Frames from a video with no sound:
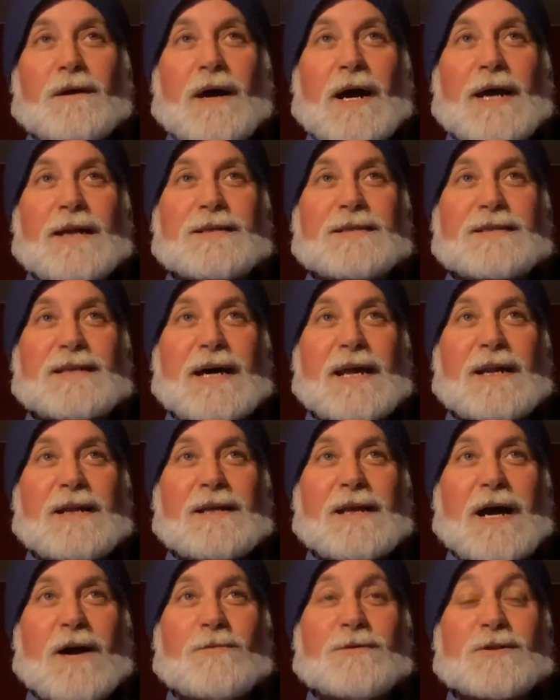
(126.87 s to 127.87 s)
I
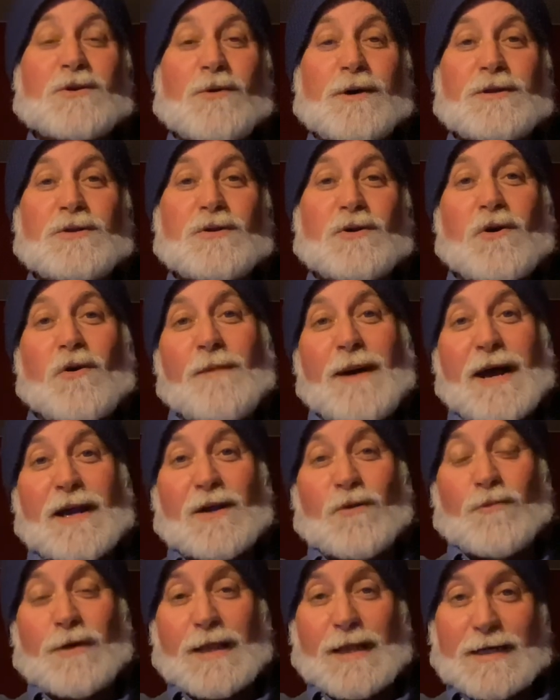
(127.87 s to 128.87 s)
decided I was going to go back
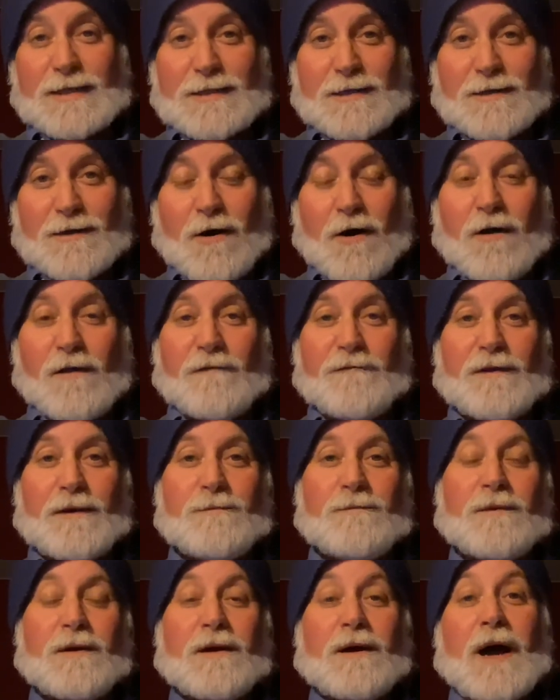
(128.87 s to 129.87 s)
and re listen to all of
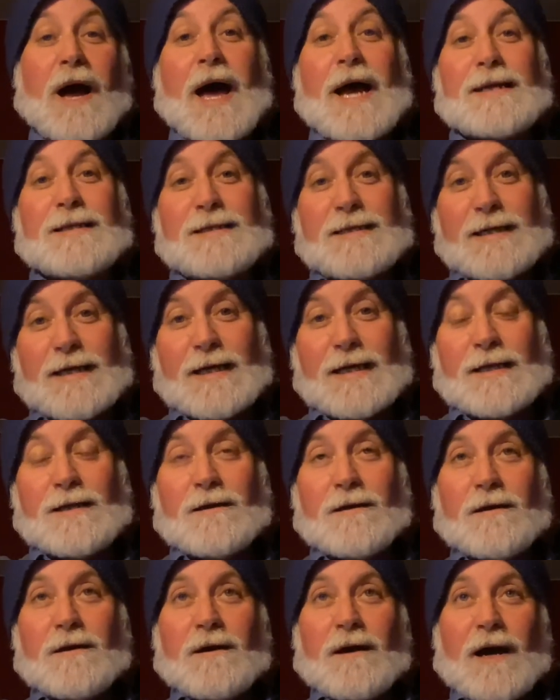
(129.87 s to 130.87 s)
them. I did.
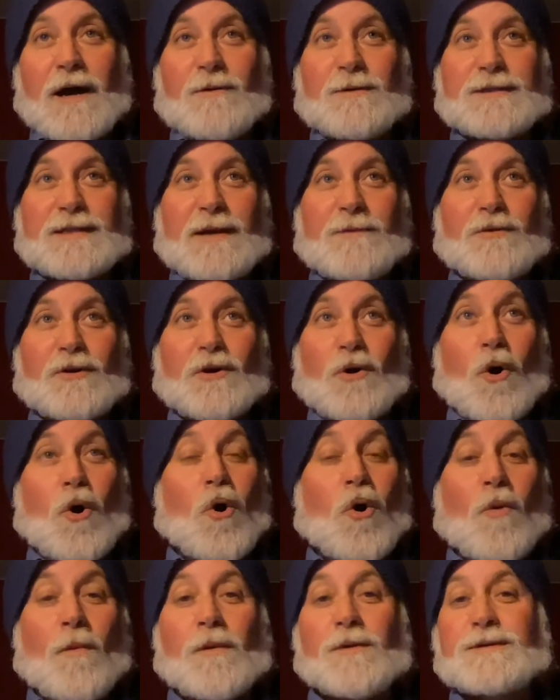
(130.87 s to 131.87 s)
I was able to
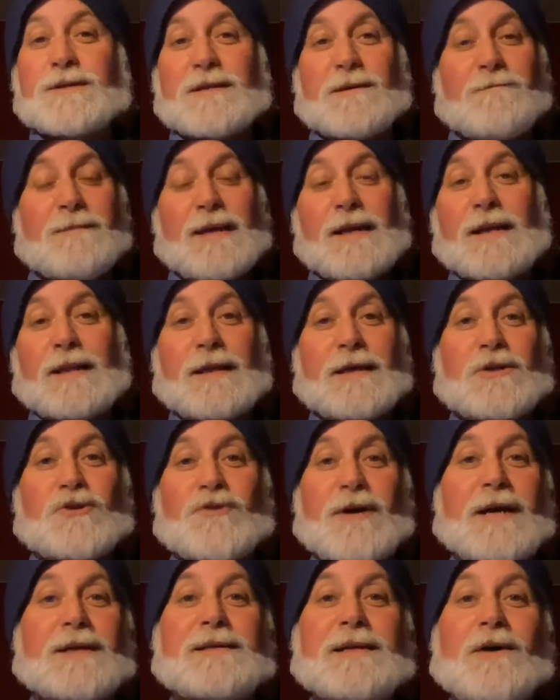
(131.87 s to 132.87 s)
almost immediately
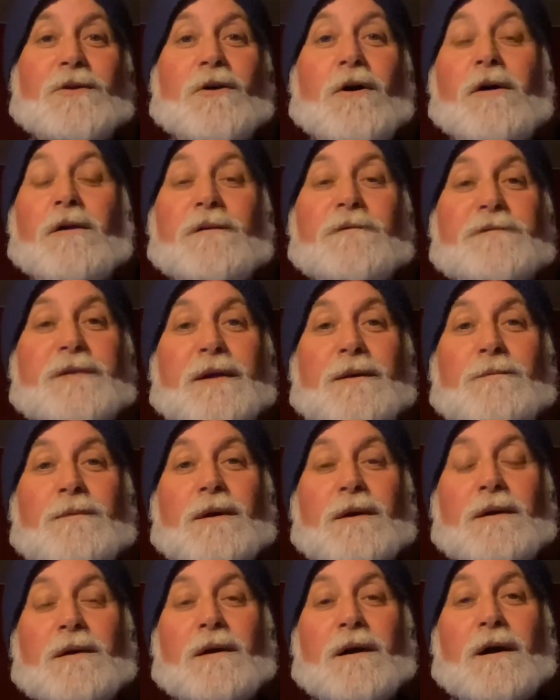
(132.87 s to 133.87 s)
track down all of them
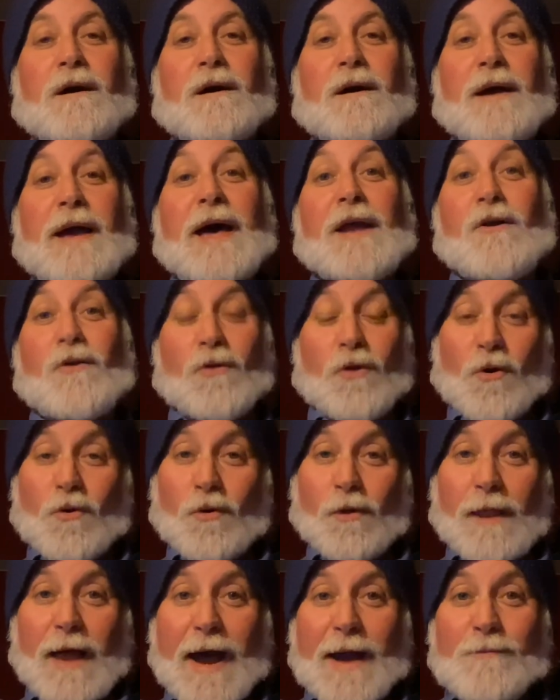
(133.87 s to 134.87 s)
uh, at our
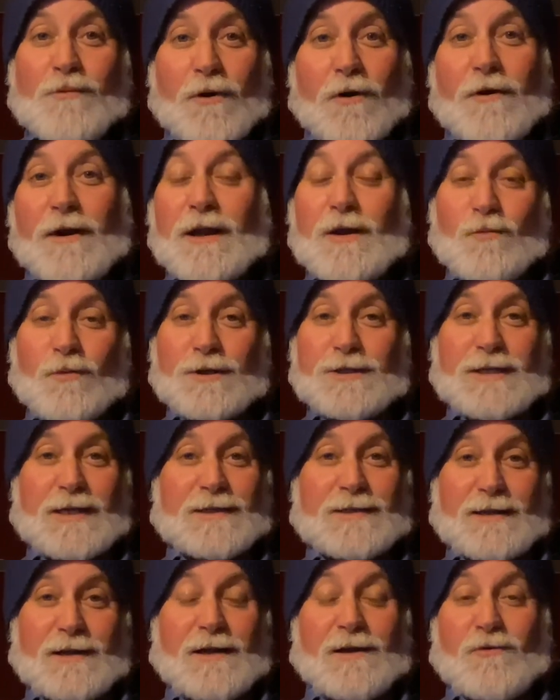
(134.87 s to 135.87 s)
local library, which
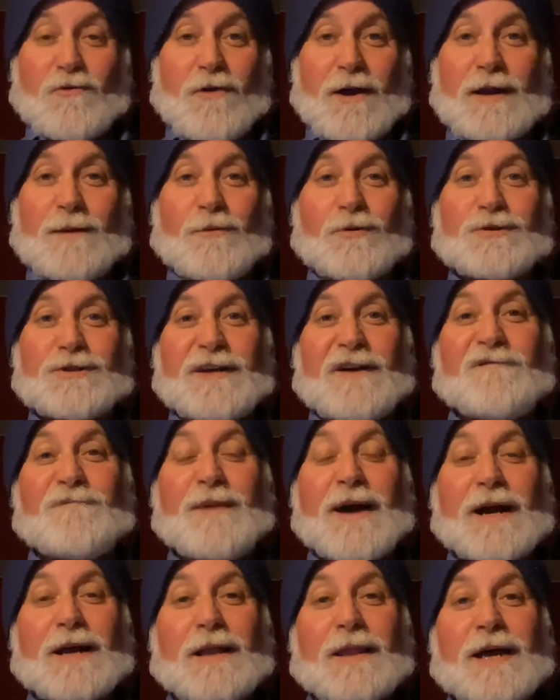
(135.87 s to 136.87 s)
has an incredible Jeff
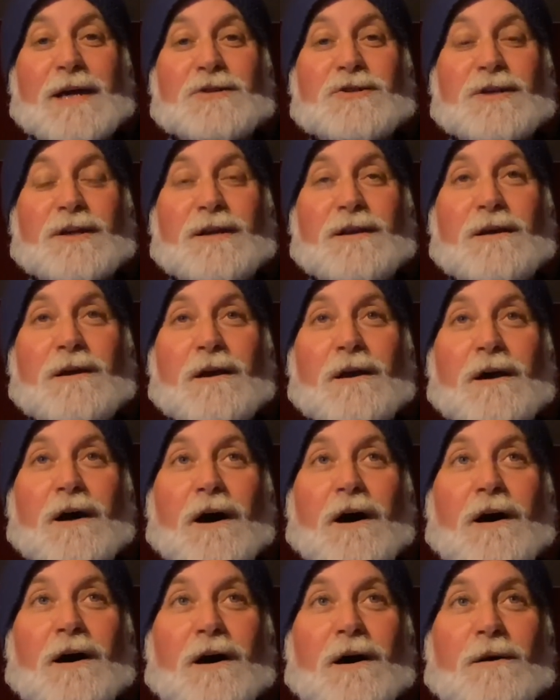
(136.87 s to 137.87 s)
Beck collection.
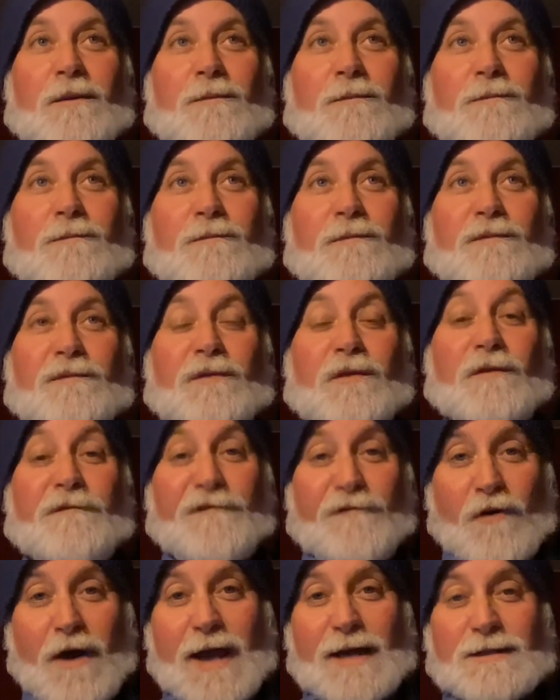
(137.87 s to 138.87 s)
Um,
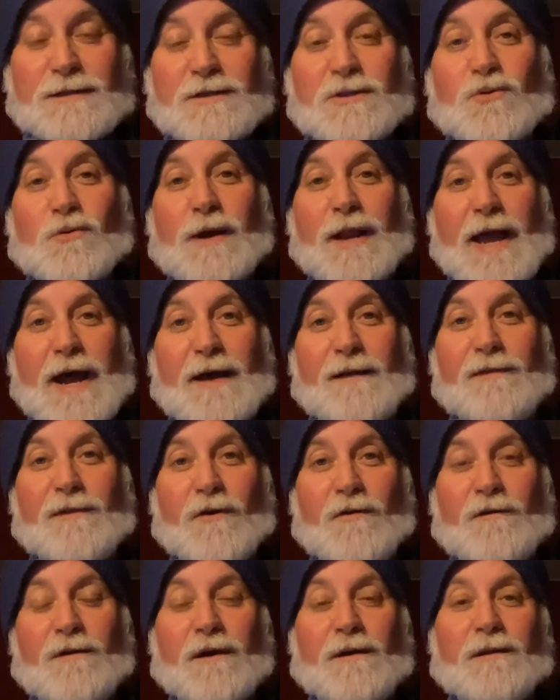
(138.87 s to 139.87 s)
friends who had had
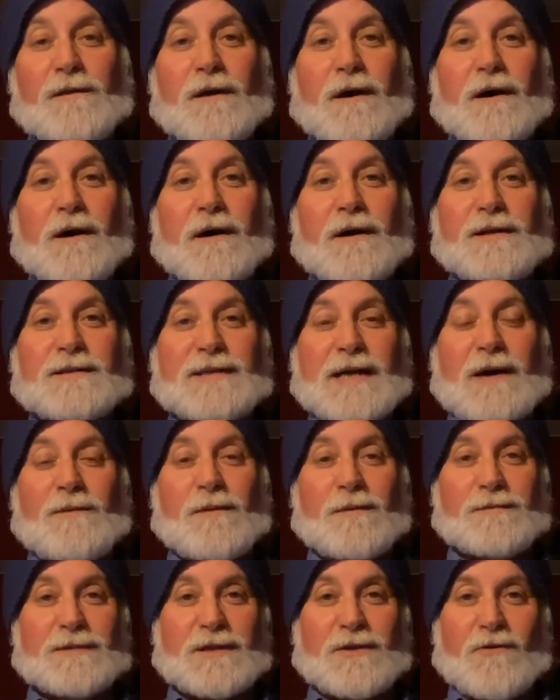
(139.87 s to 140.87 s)
their uh, his
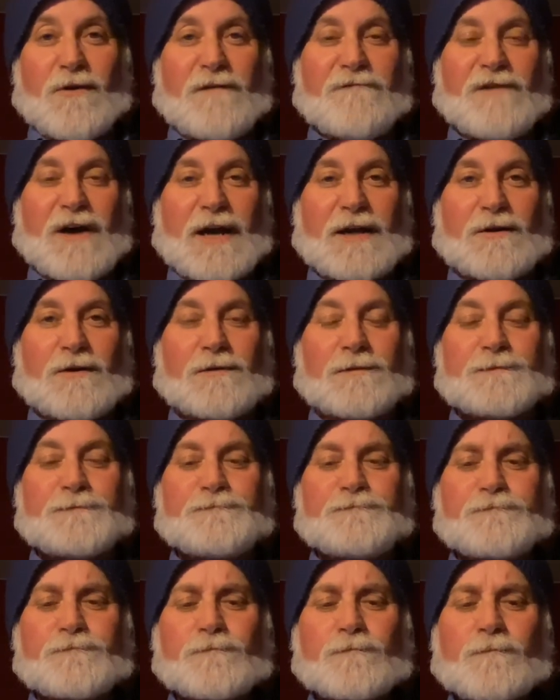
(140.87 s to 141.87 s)
albums either on vinyl
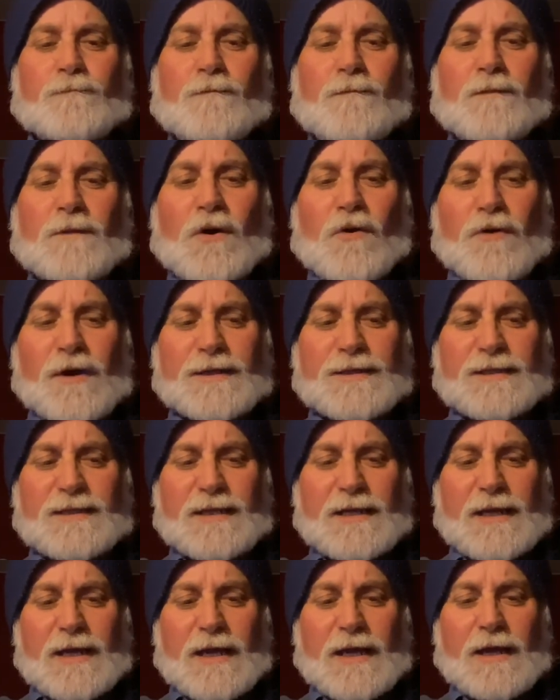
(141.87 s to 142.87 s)
or on
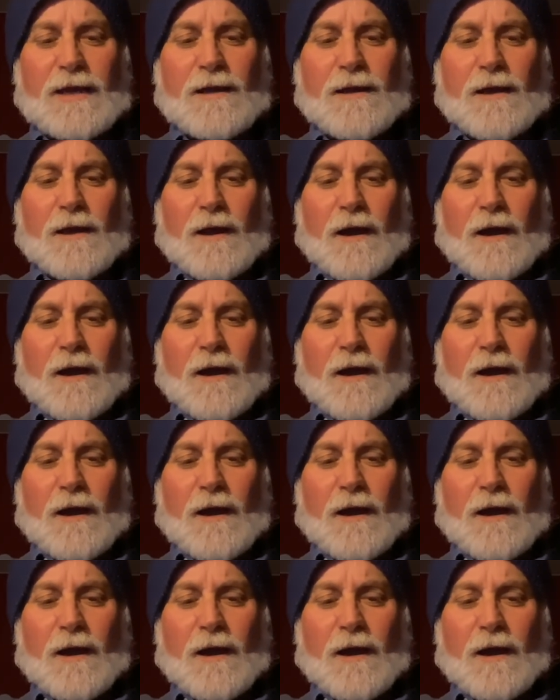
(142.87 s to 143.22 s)
CD.